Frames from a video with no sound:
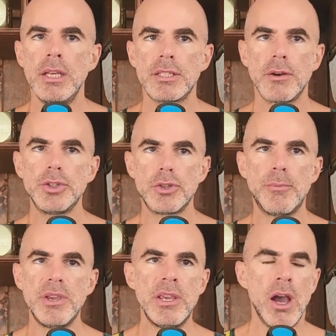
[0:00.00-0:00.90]
Steroids used to
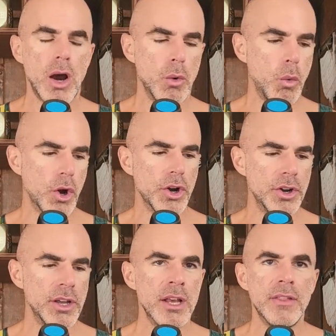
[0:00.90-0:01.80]
be a
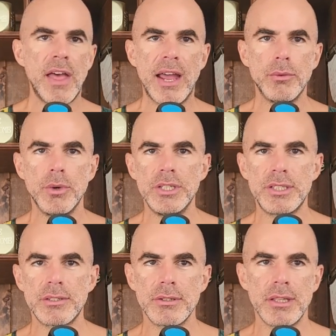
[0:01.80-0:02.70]
word that
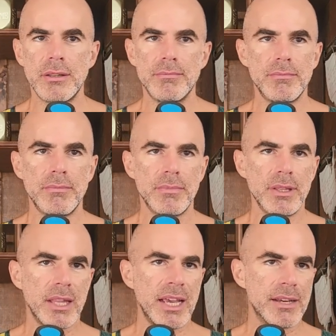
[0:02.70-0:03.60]
was
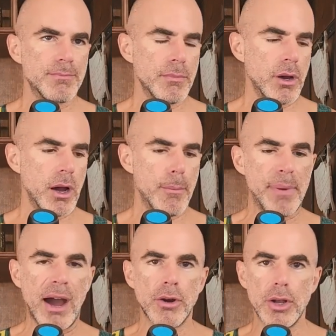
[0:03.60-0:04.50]
like
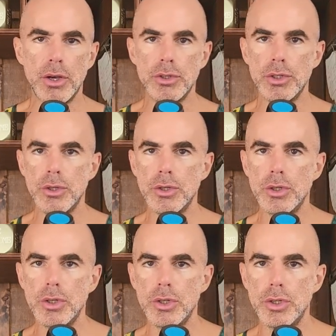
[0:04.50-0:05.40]
about
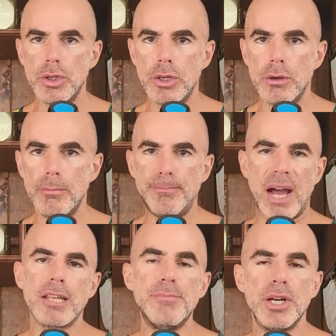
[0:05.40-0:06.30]

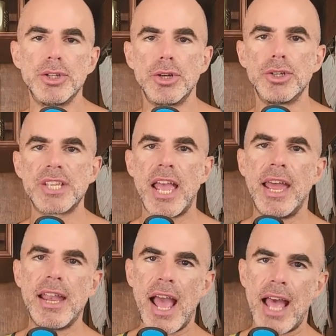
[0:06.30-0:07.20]
bodybuilders
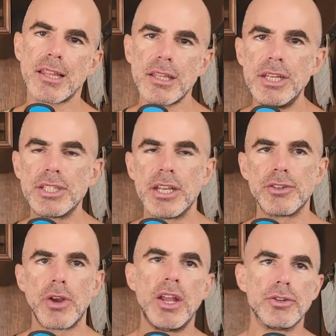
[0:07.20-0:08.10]
and athletes
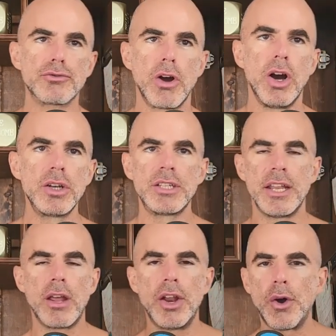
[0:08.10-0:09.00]
and drugs
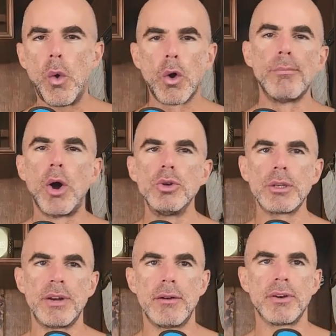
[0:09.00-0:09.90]
and
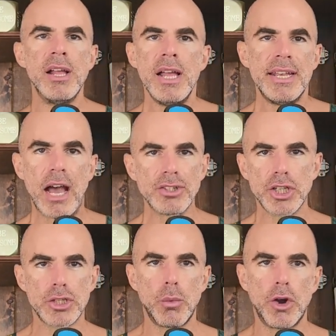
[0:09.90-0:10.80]
hormones and whatever. Now it's
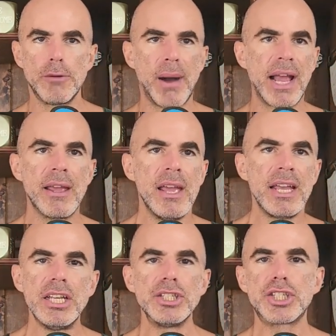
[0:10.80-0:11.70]
just a word by
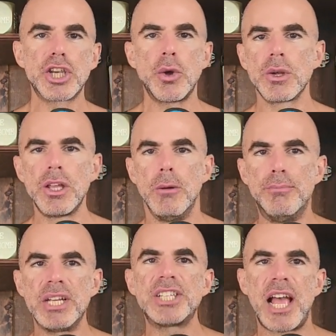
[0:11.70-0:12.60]
insecure little
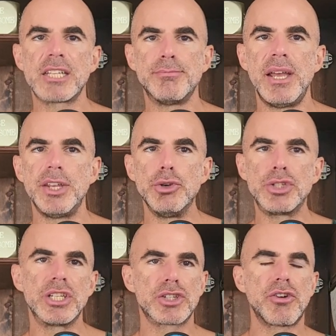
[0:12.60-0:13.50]
bitch ass men
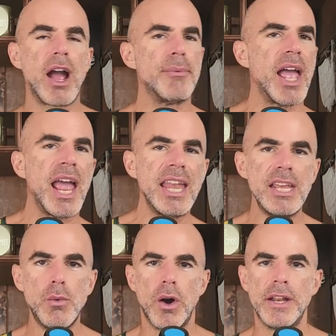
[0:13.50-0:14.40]
used to describe
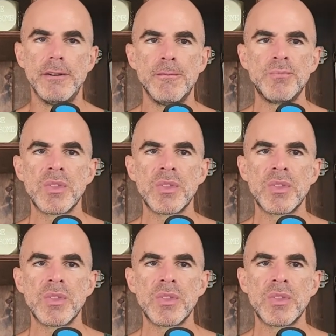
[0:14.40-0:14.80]
anyone